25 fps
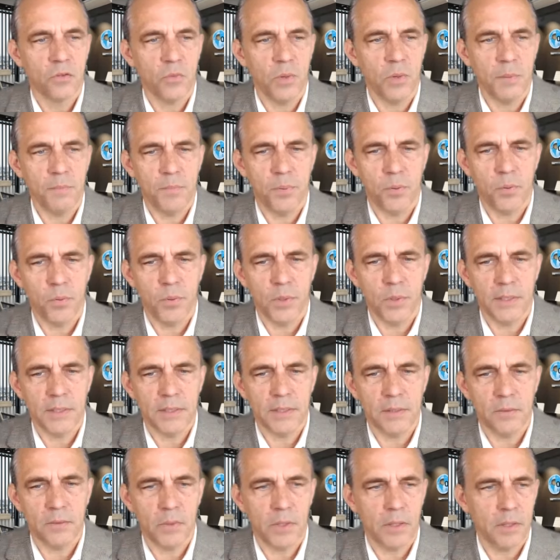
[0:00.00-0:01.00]

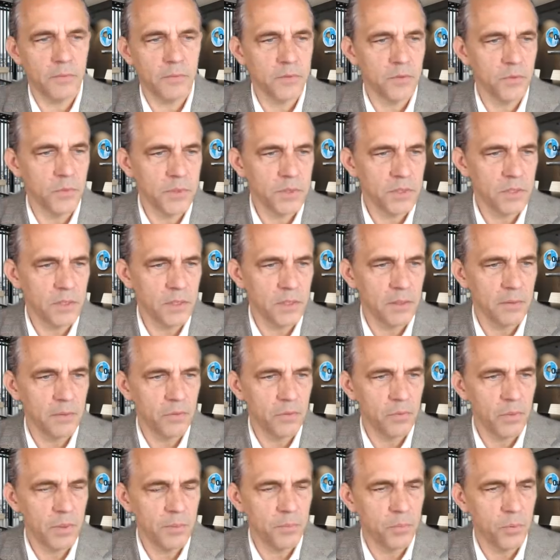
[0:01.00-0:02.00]
it was originally a
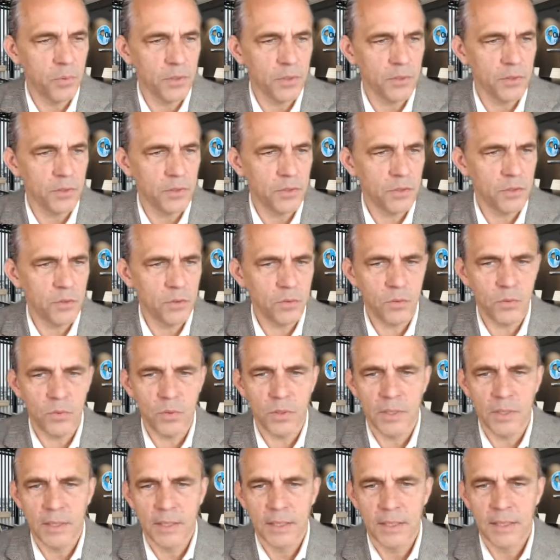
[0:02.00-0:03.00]

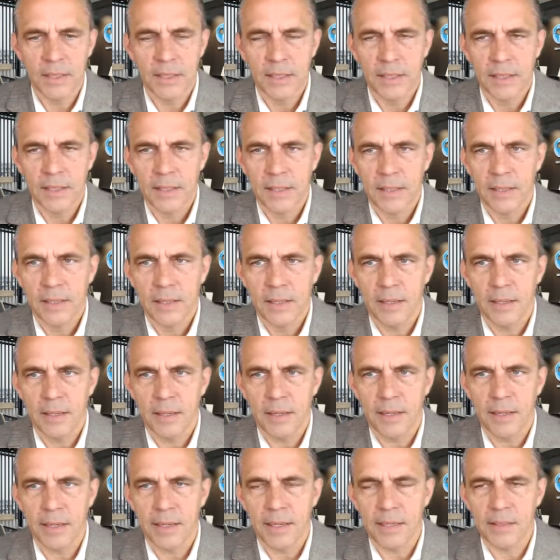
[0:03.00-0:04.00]
3.2,
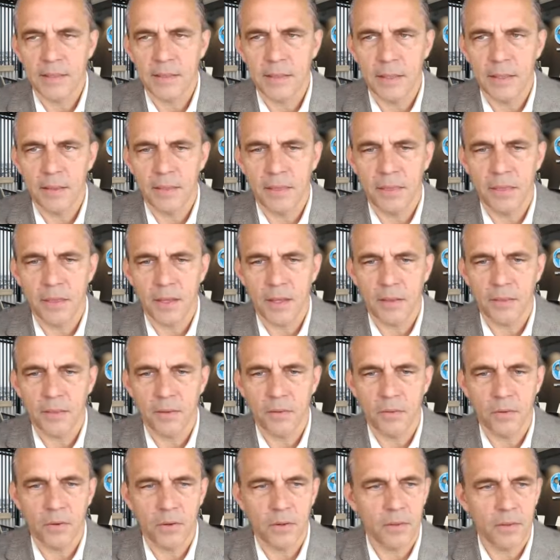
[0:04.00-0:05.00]
and I guess they thought
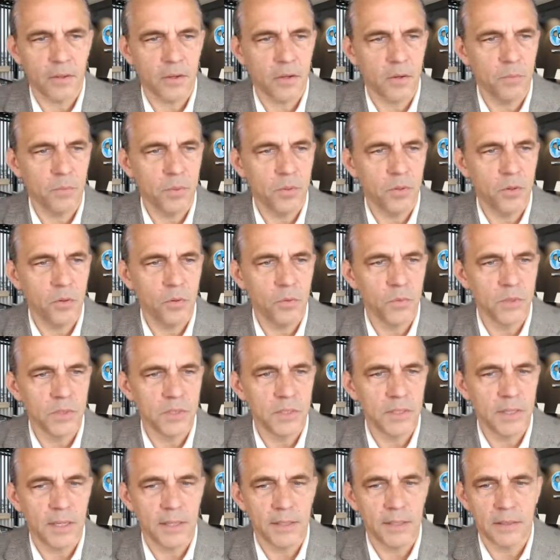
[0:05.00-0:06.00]
that the computer
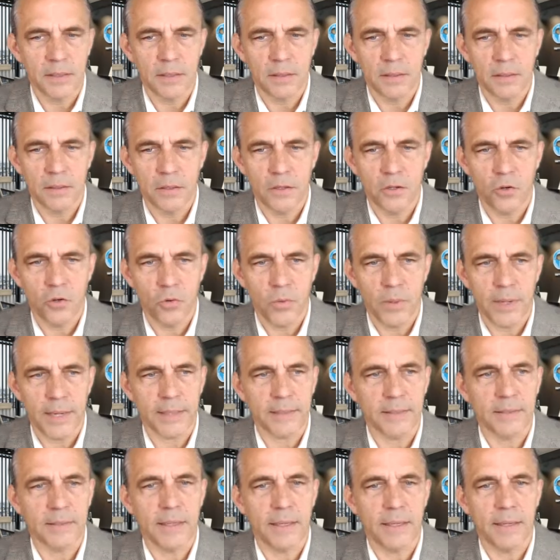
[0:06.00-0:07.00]
was not
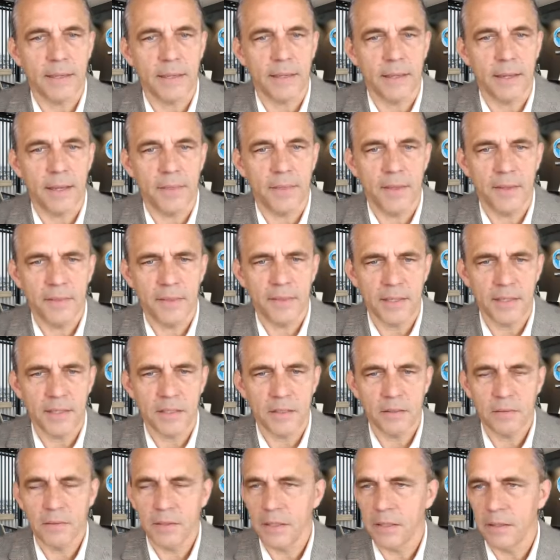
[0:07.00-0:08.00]
correct. I think they
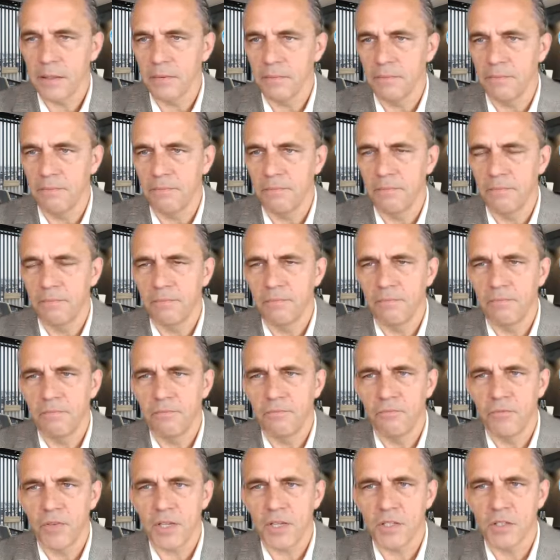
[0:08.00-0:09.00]
still need to
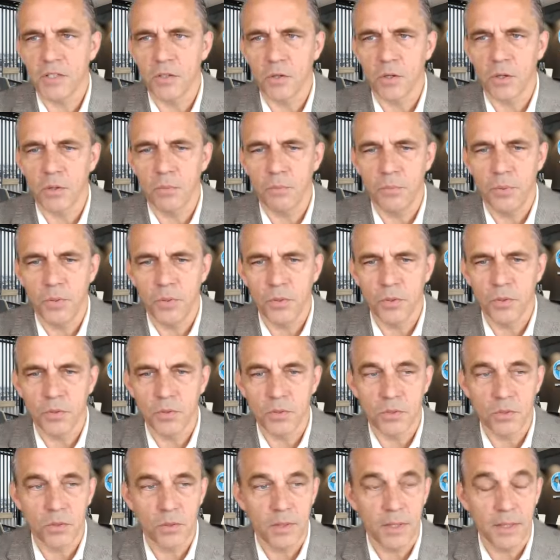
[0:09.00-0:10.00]
fix their
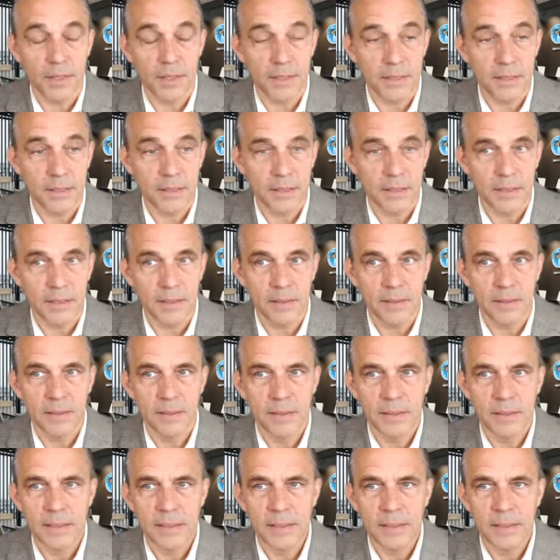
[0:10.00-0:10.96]
computers so that the